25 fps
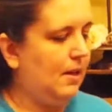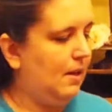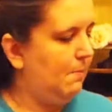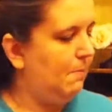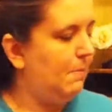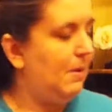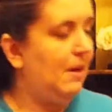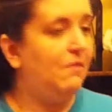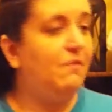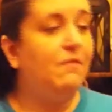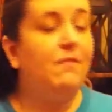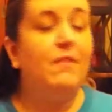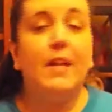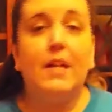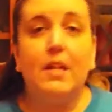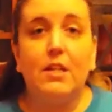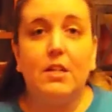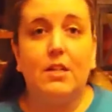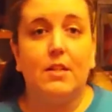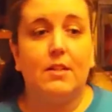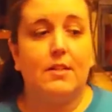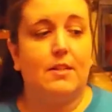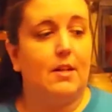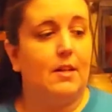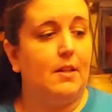My
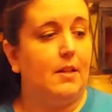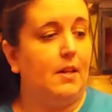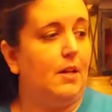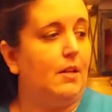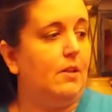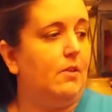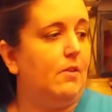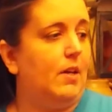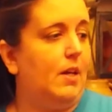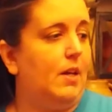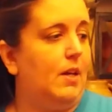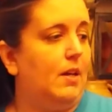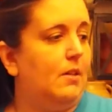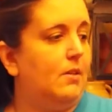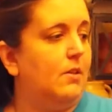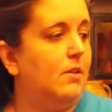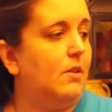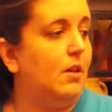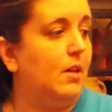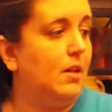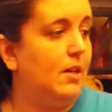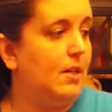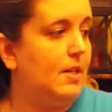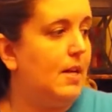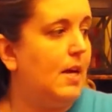finishes, on the other hand, are
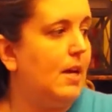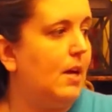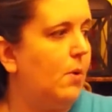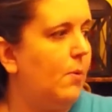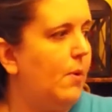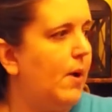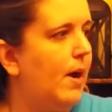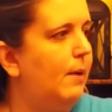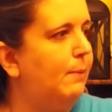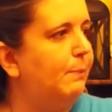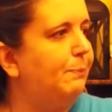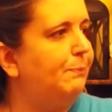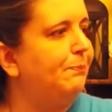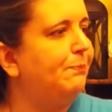going to take a while.